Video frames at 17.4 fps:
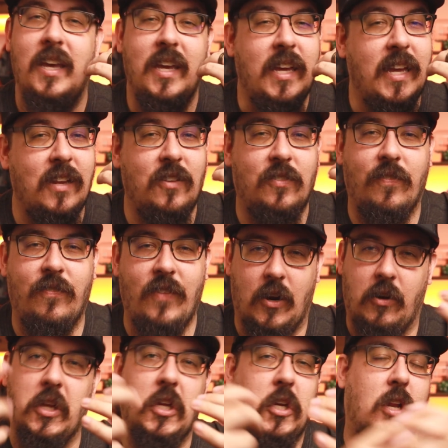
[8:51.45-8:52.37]
He's
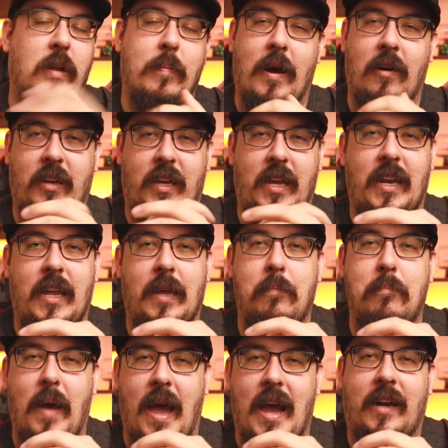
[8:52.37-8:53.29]
very good about
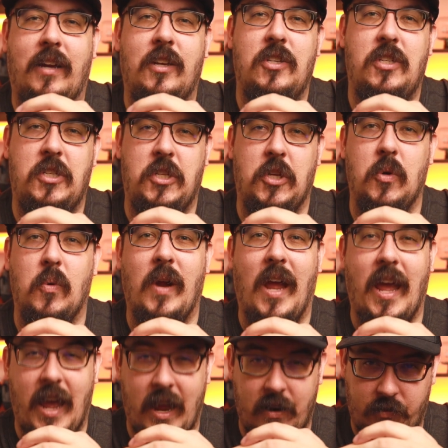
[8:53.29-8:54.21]
getting back to
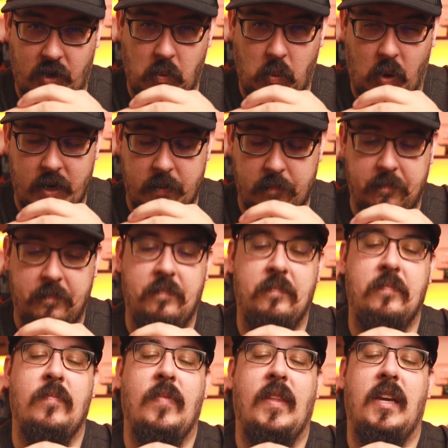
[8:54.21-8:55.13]
everyone.
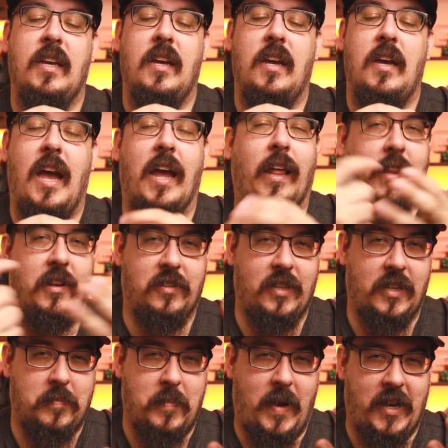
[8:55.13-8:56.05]
At least
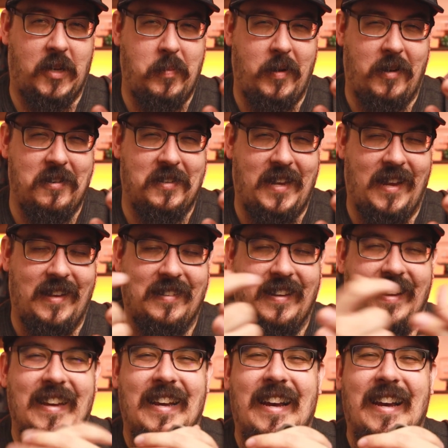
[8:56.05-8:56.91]
that's my experience, guys.